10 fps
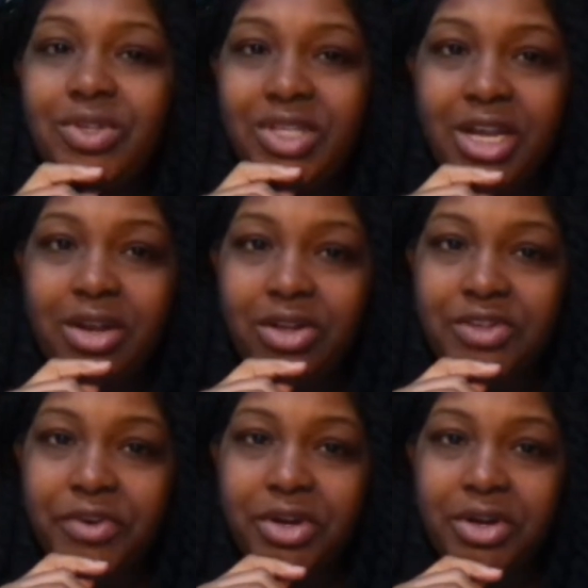standards
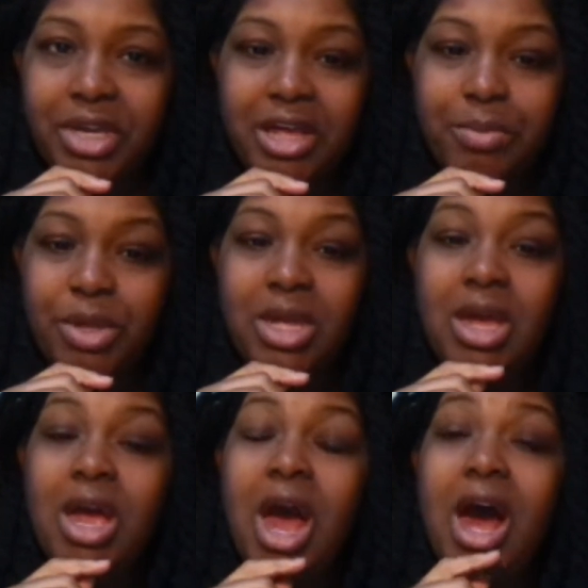for KIIP.
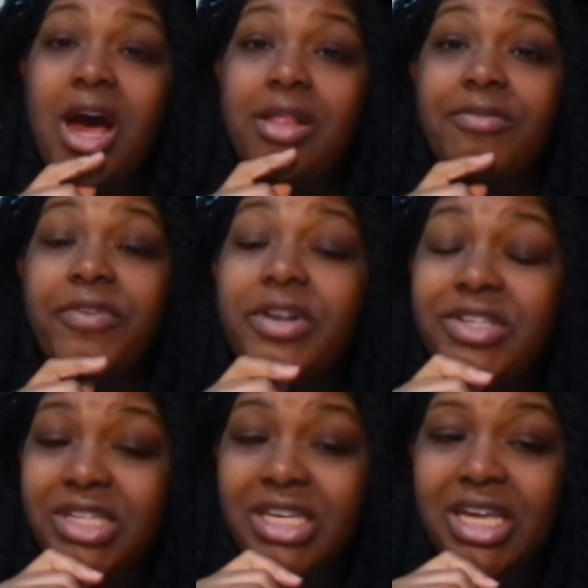The
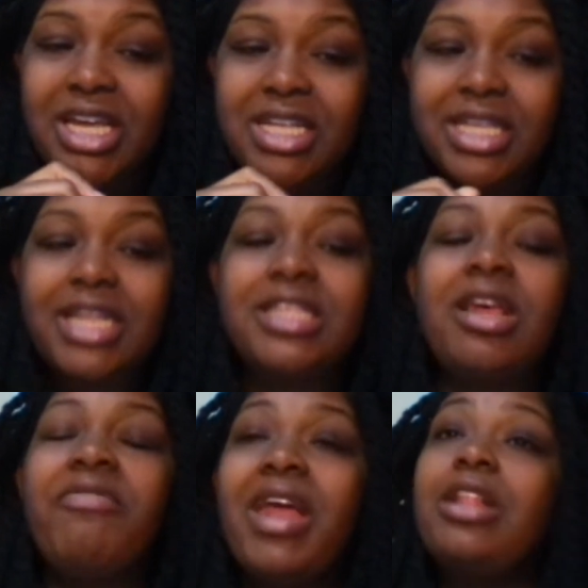first thing is it's
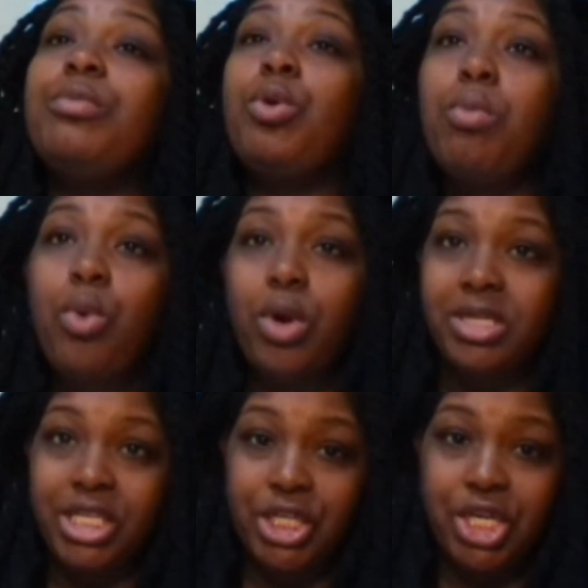available more
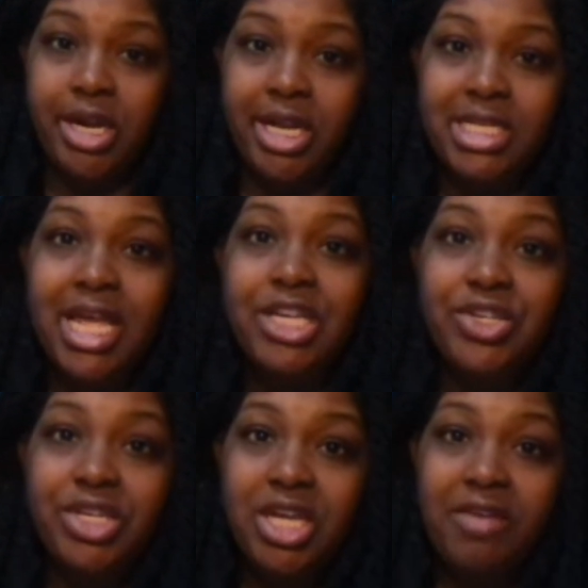this year. It's
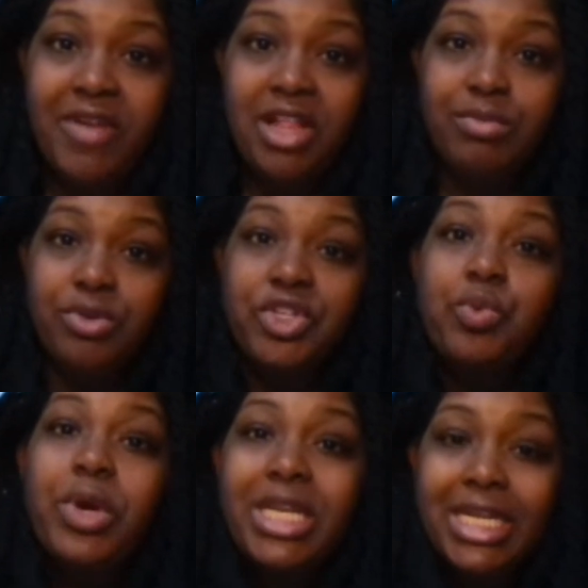actually available
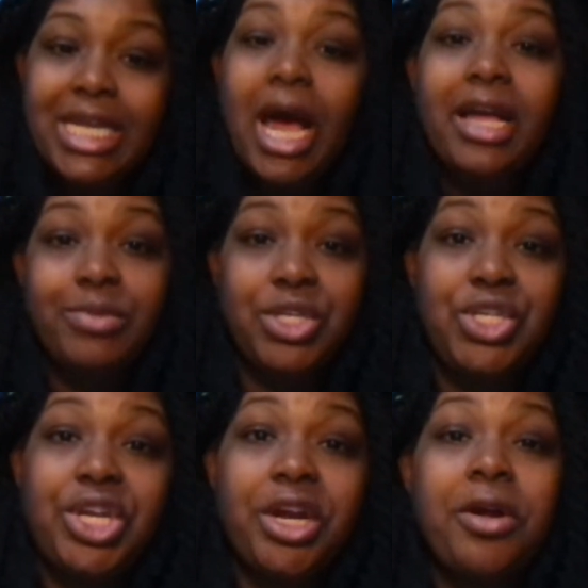20 times
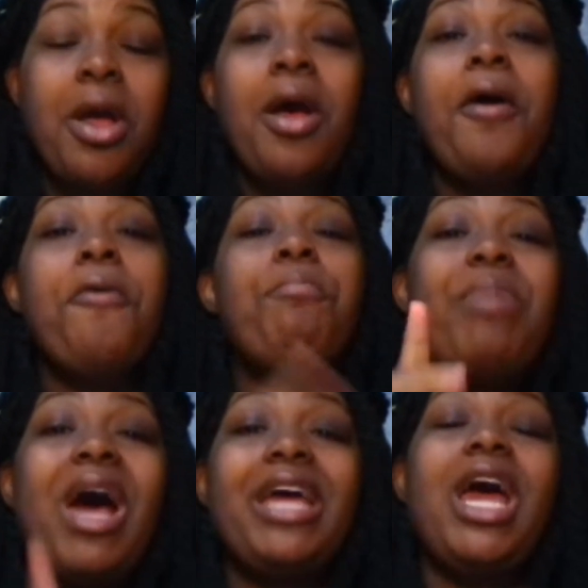this year.
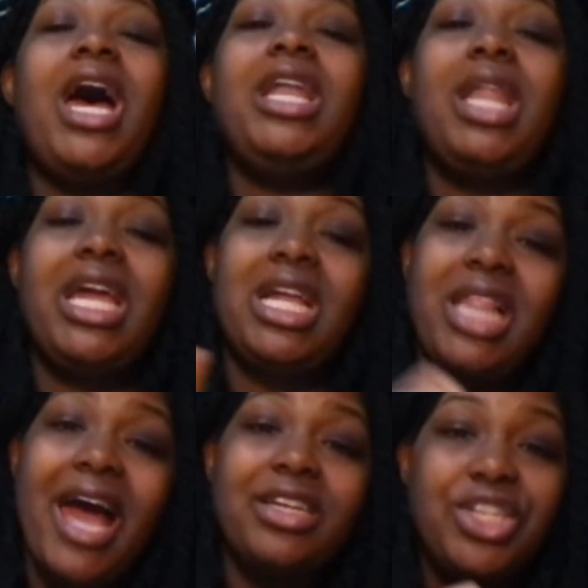But unlike
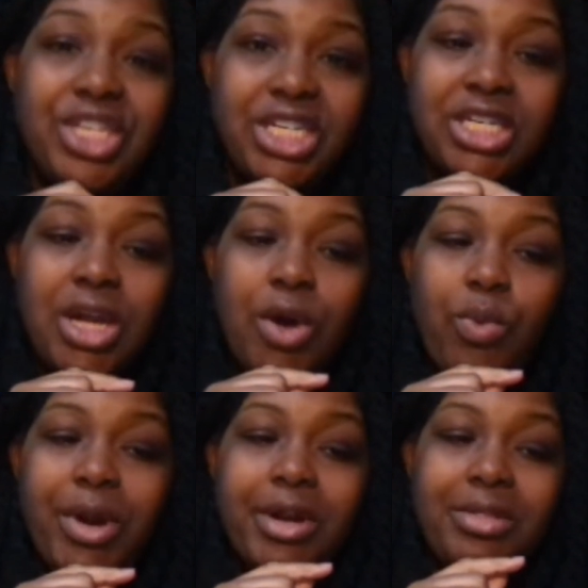last year
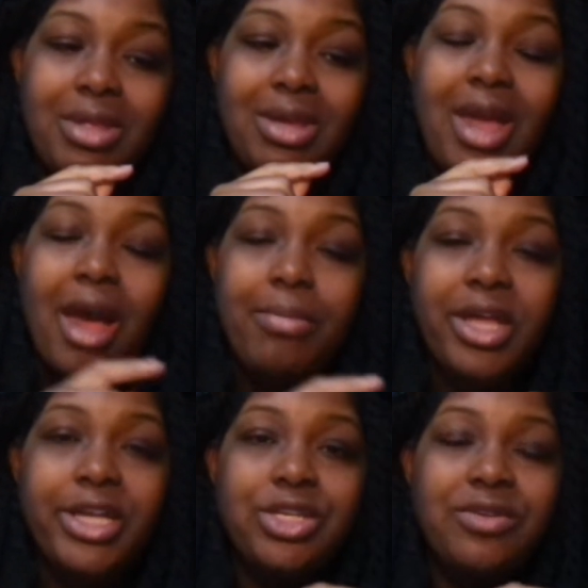where the
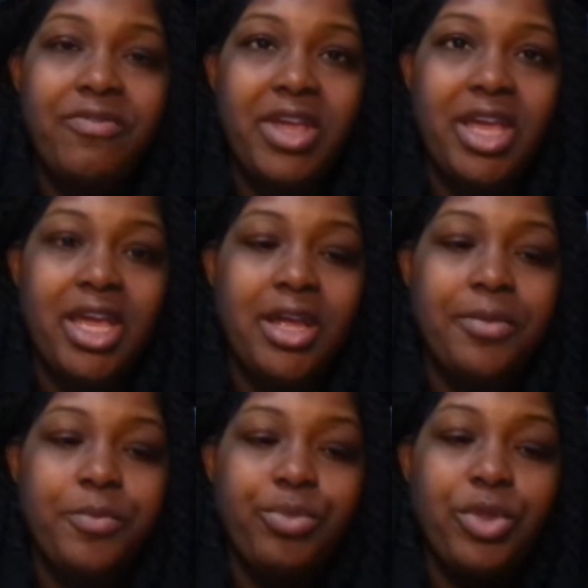application fee
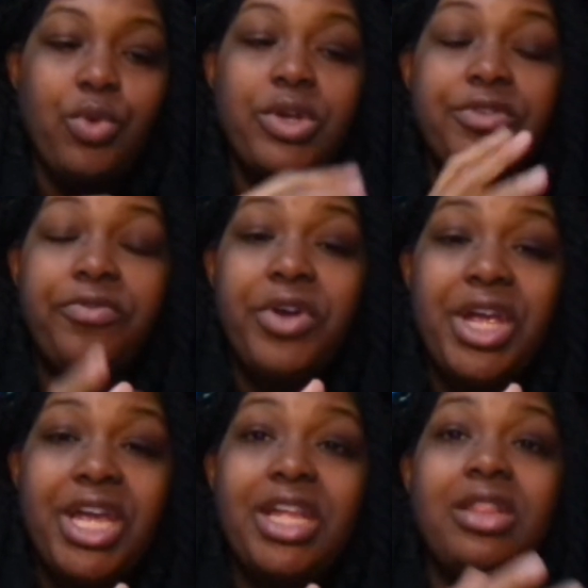was
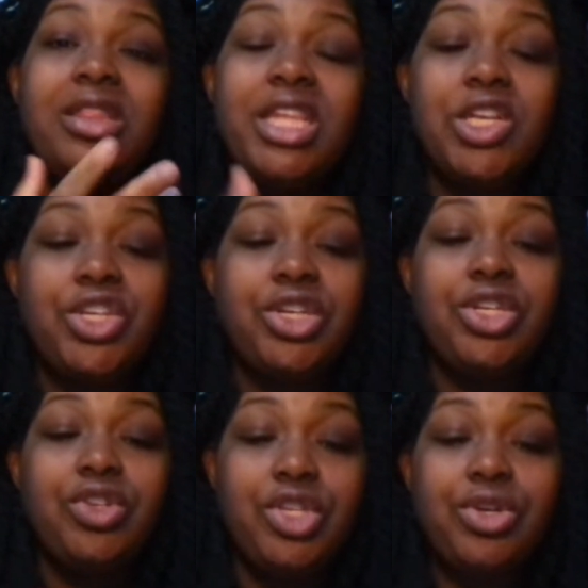free, this year
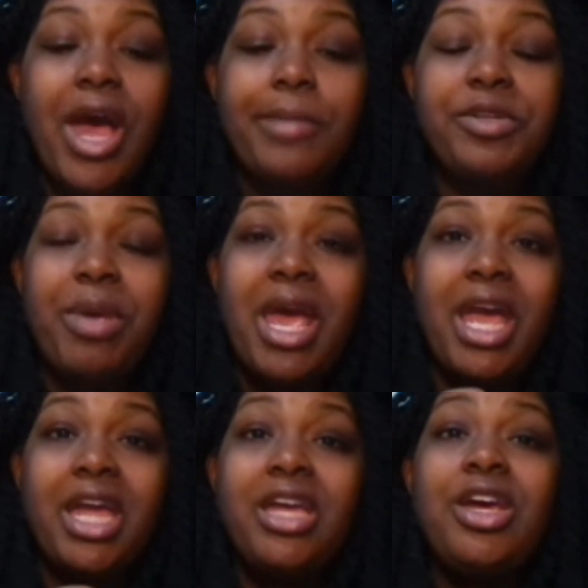you do have to
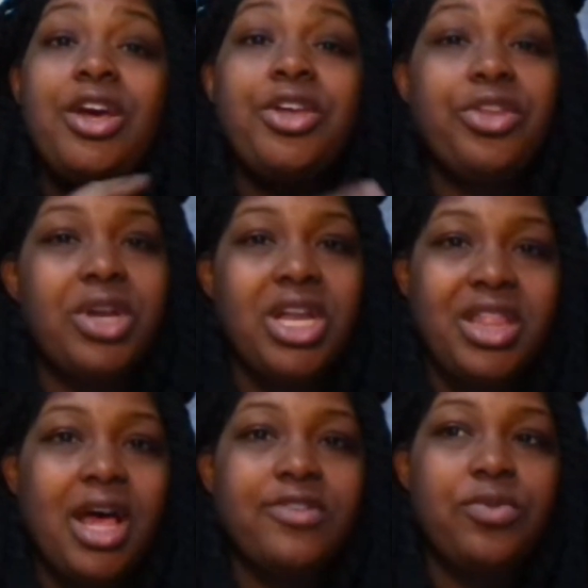pay
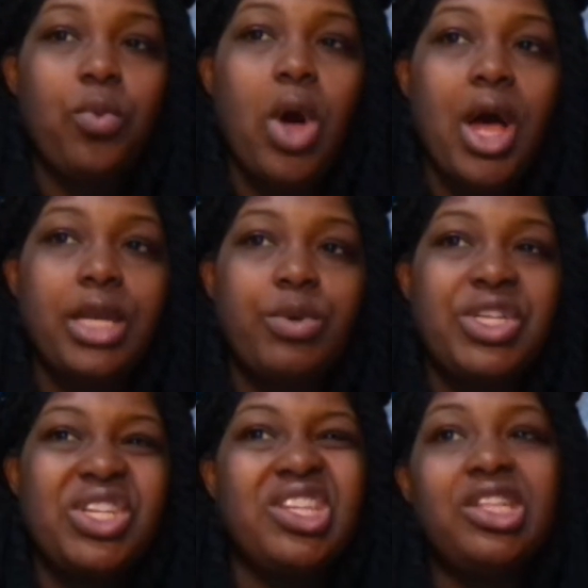30,000 won,
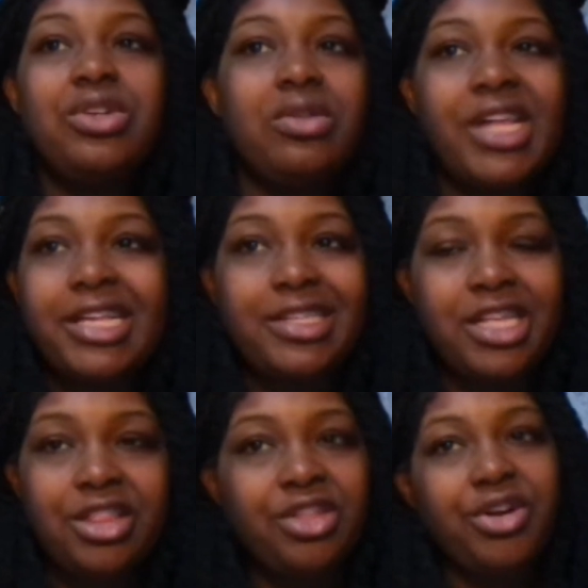which is a little less
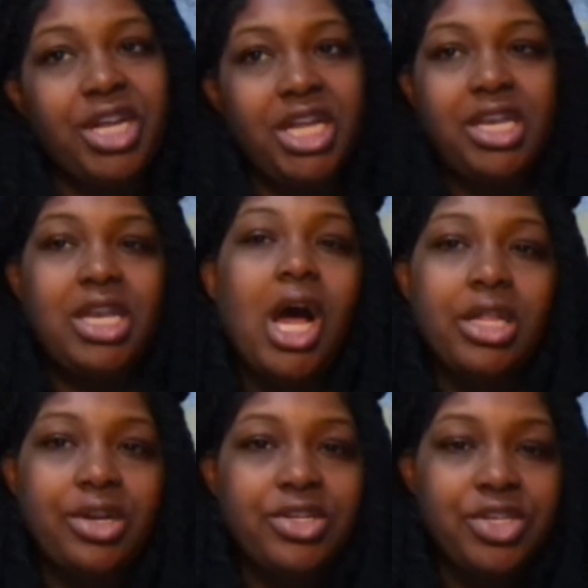than $30
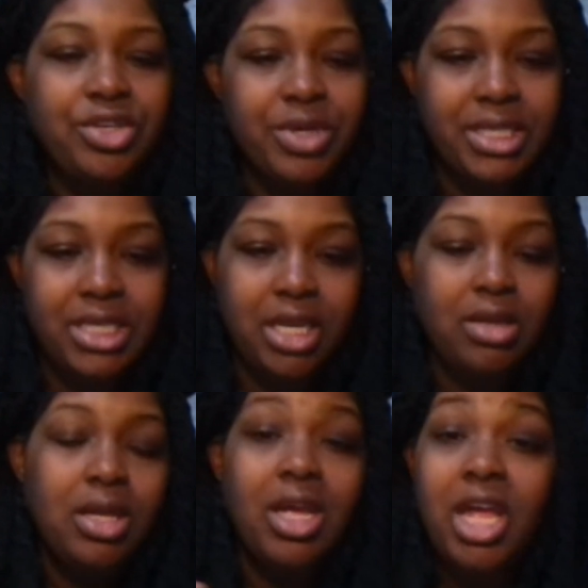USD.
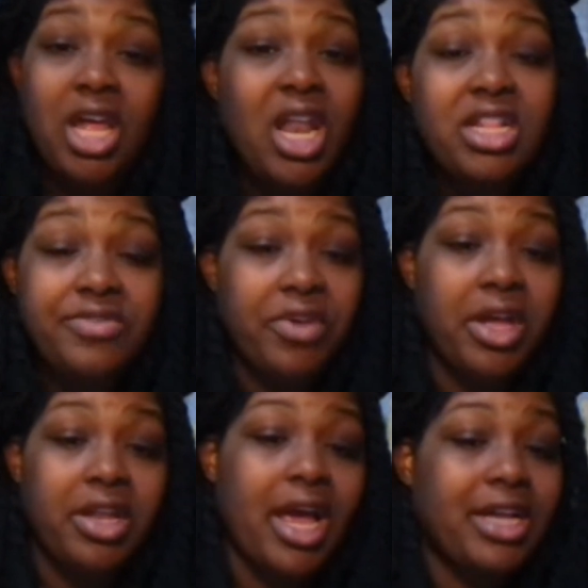And that's fine.
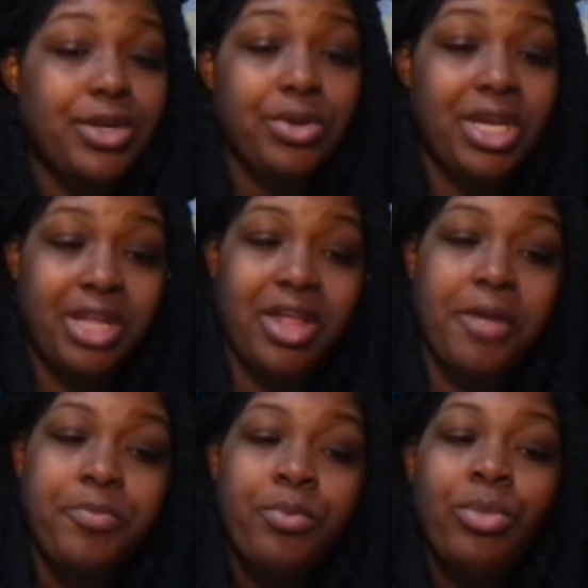I totally get that.